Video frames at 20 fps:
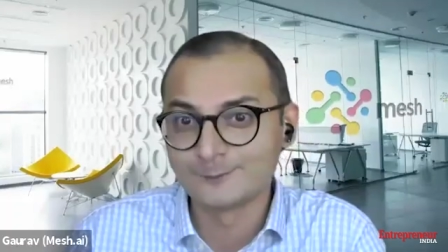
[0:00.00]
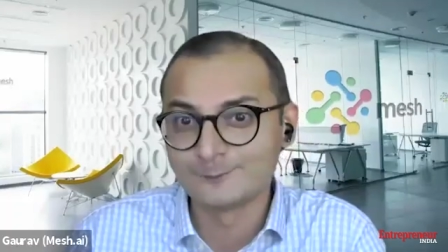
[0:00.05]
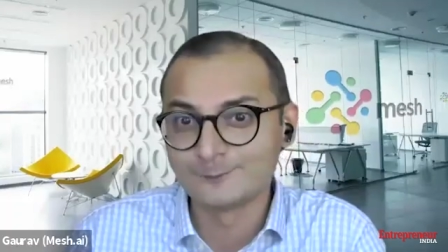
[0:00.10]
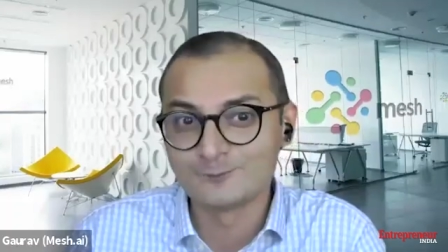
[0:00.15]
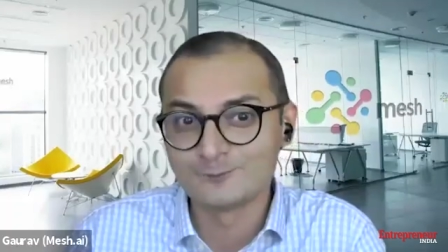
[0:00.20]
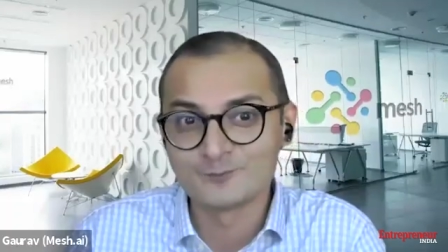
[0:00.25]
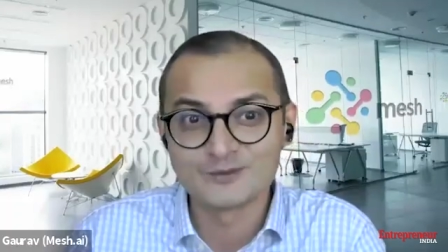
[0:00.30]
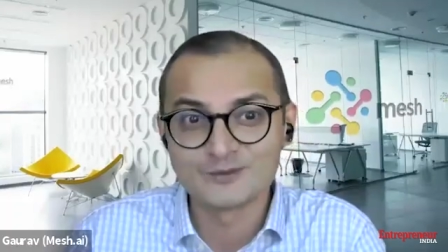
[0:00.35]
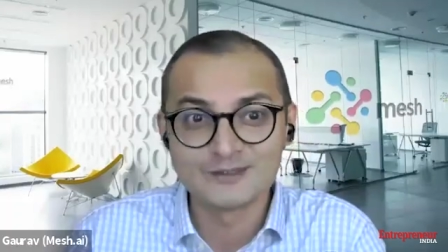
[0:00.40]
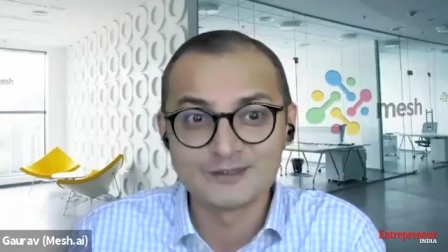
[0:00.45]

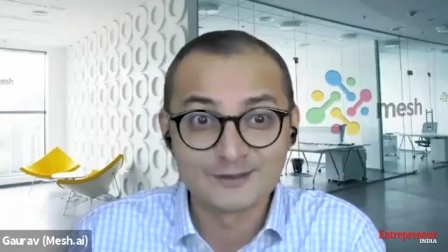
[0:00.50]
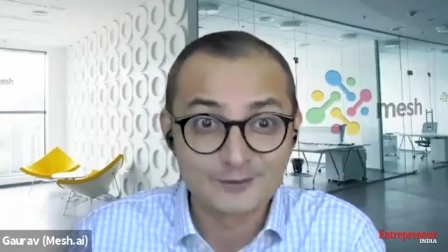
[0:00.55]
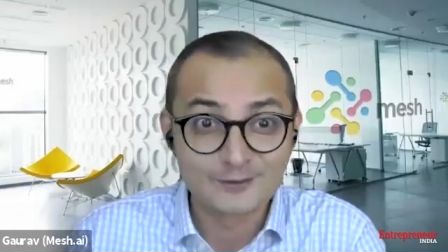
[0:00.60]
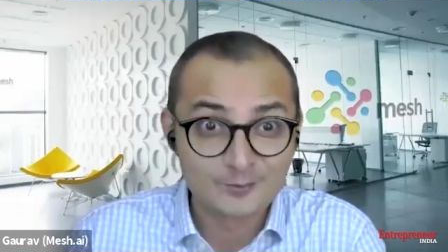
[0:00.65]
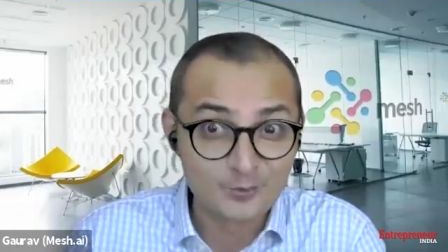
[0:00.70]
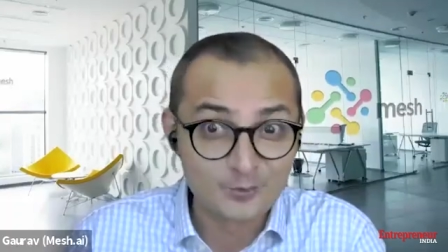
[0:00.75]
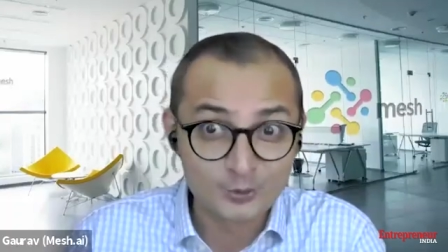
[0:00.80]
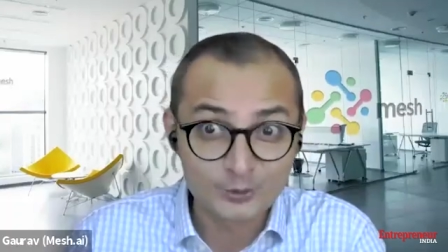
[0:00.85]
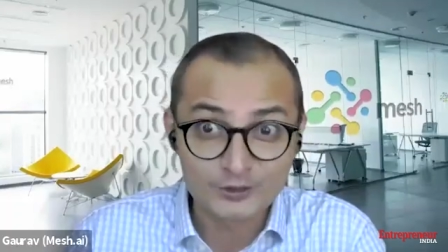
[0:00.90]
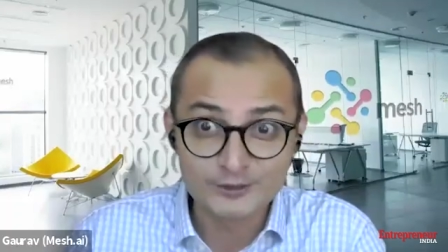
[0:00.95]
Um,
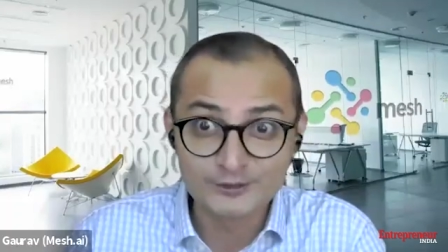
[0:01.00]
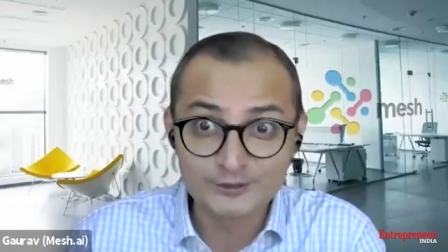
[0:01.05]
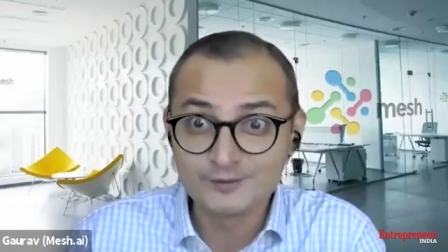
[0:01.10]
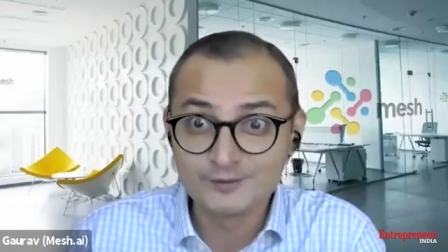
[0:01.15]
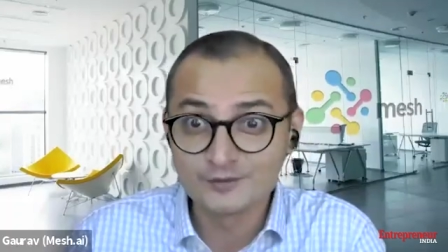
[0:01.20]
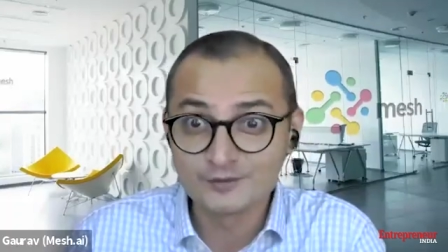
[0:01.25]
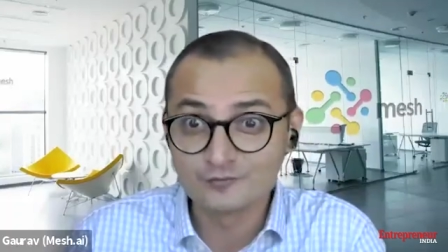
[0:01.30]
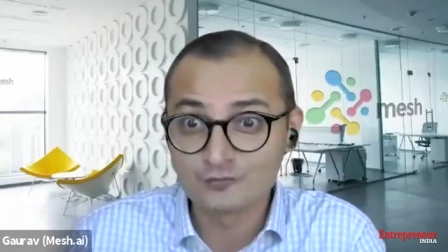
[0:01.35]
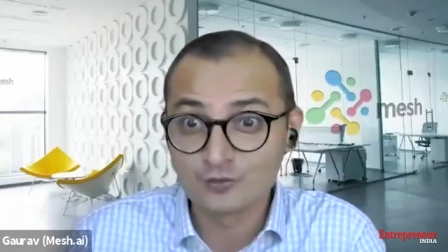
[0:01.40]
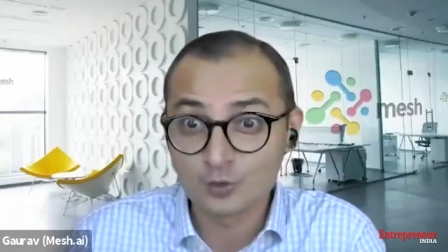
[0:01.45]

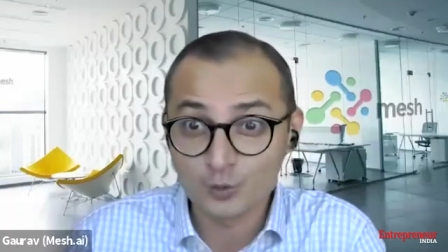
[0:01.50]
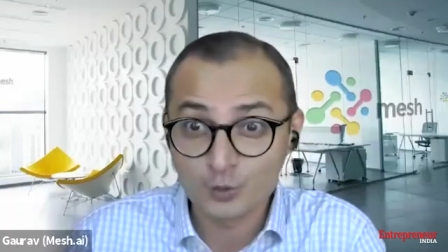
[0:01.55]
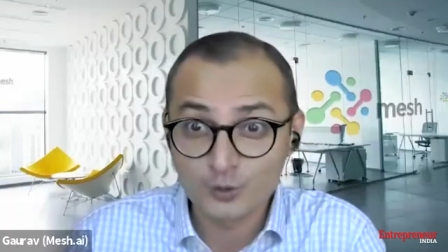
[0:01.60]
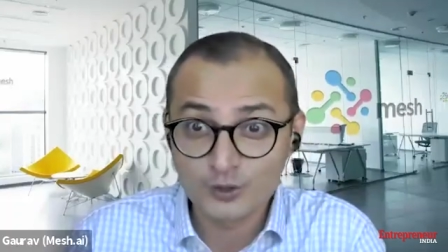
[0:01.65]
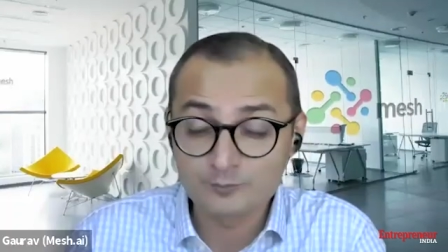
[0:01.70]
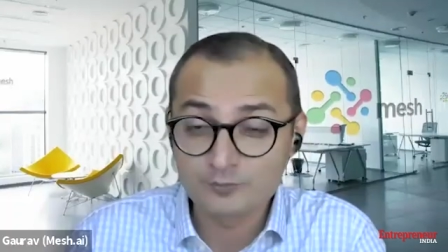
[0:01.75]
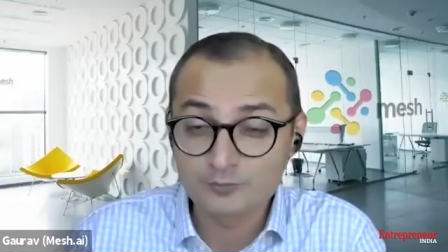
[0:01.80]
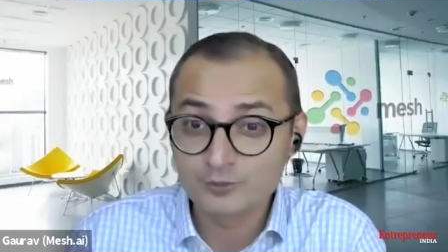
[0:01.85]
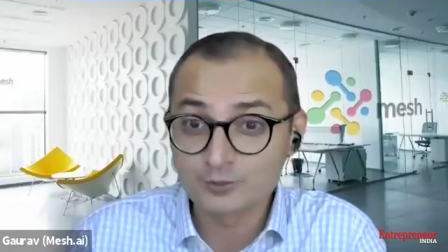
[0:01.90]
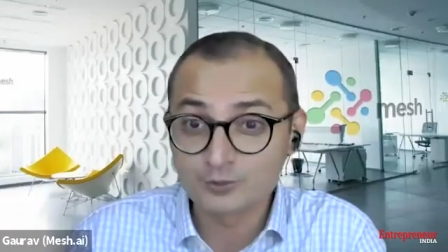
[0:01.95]
remotely, they have
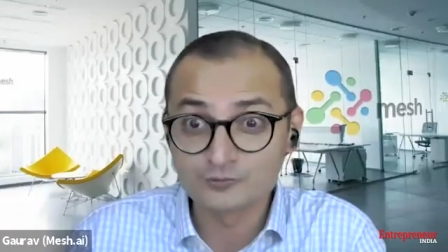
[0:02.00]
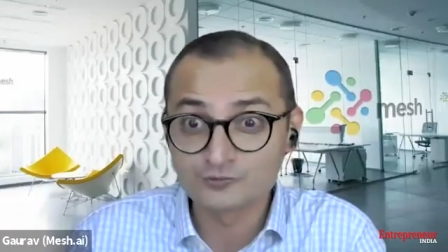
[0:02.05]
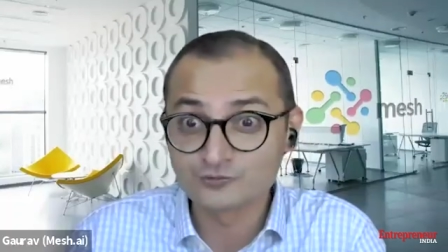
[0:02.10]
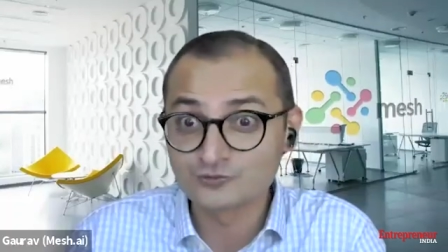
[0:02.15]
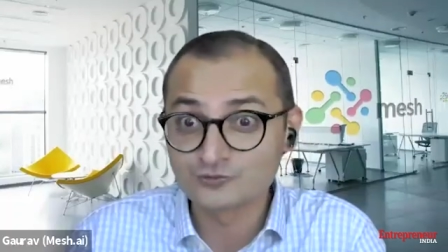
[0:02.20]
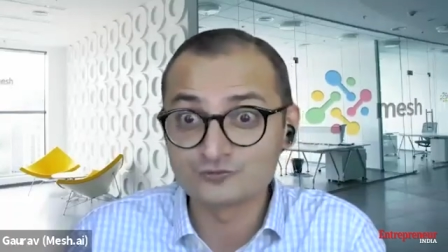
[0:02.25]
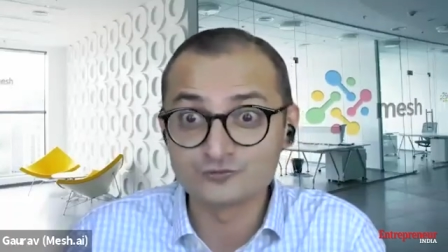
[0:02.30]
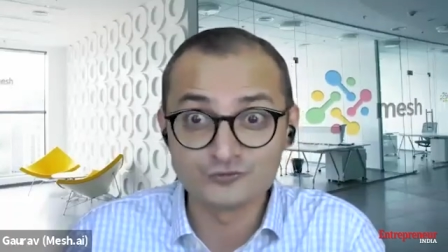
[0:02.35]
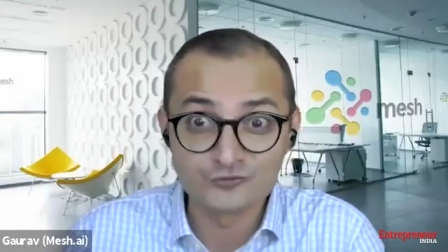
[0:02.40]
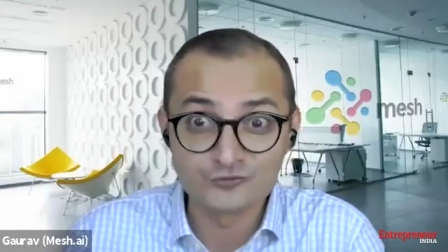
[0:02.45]
grown up to
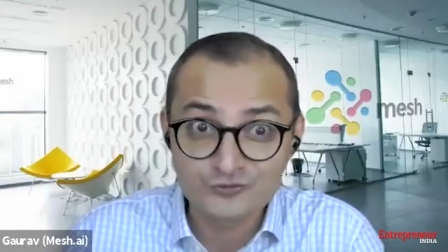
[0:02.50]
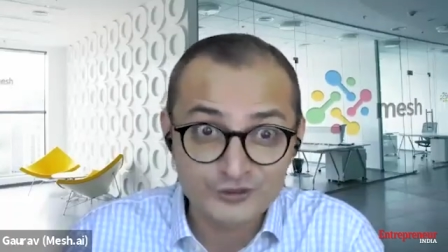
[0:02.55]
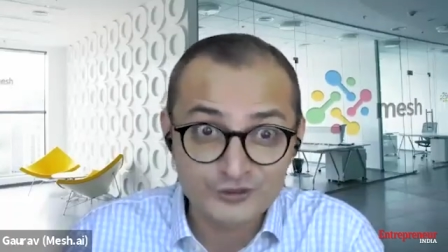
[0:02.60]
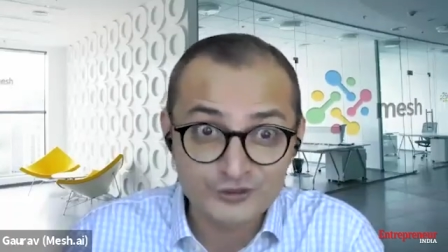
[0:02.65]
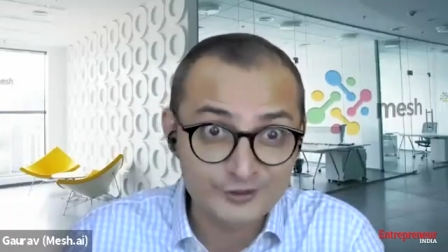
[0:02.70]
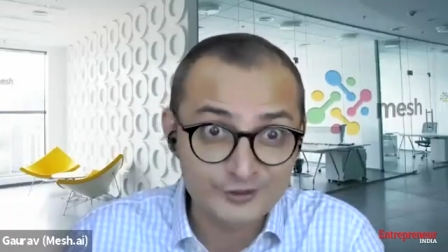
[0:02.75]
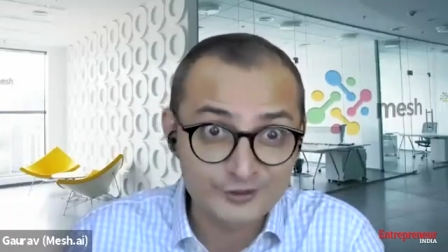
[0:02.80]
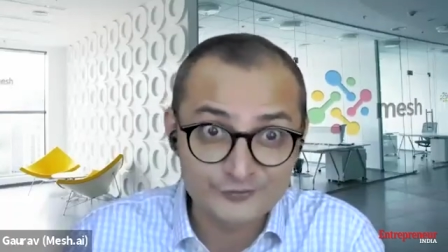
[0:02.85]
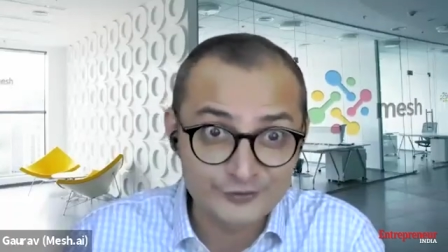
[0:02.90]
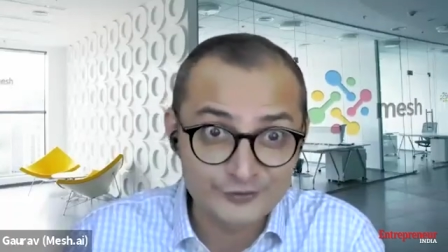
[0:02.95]
close to
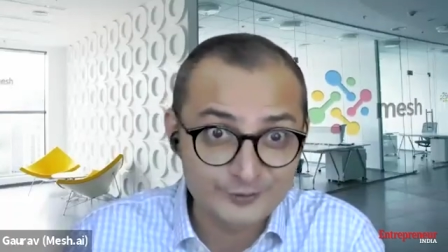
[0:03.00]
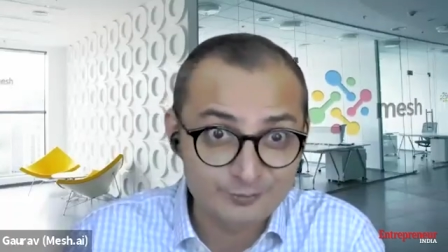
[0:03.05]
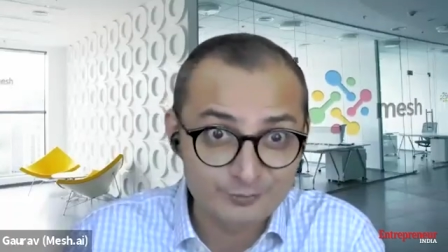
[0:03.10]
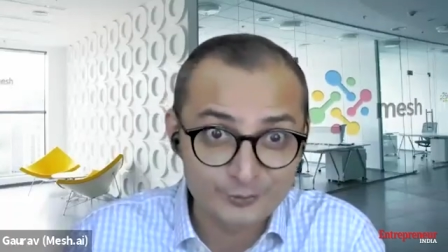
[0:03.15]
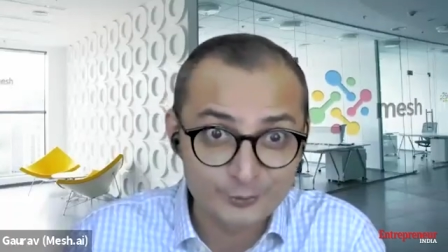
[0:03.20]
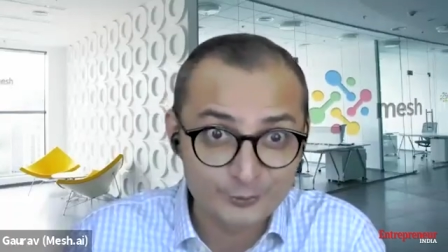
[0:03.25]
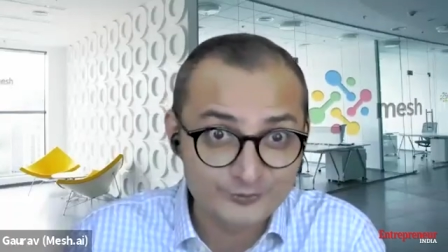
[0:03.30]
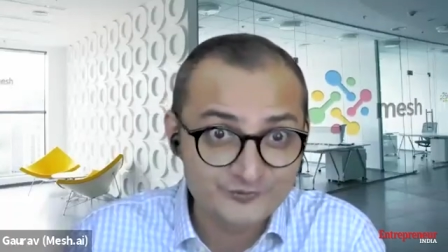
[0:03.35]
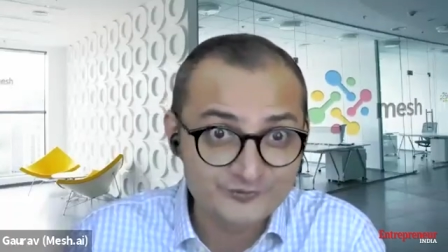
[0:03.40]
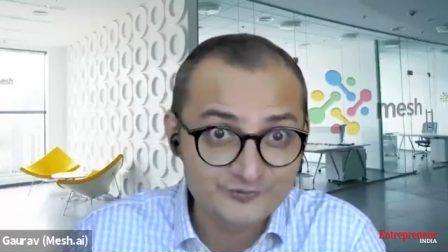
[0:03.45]

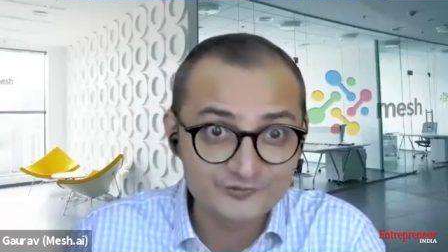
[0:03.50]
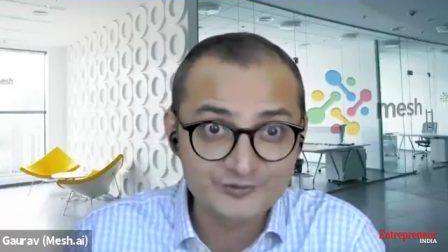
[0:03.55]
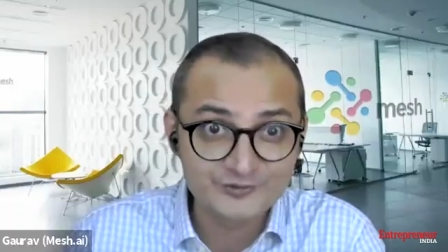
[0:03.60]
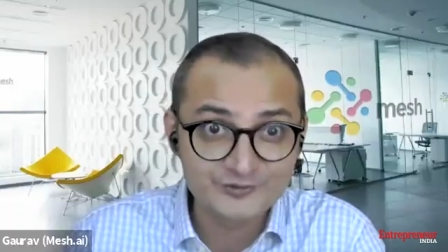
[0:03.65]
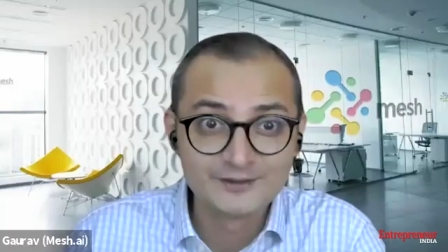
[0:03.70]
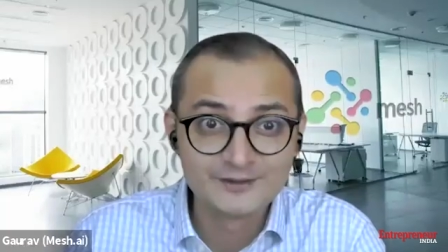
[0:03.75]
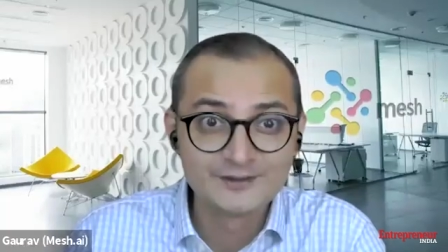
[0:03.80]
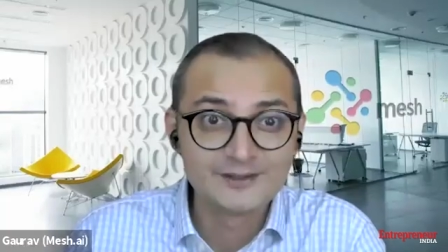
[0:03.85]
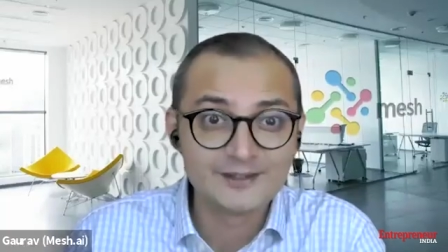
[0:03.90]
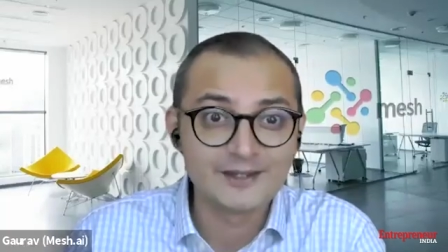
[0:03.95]
1,500
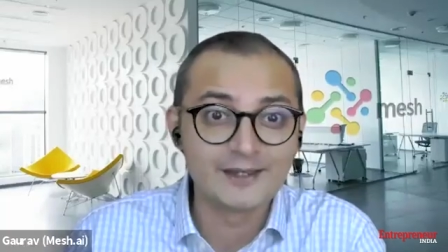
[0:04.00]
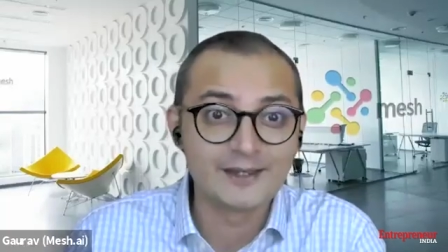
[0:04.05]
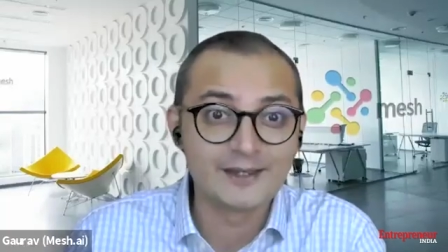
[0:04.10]
employees.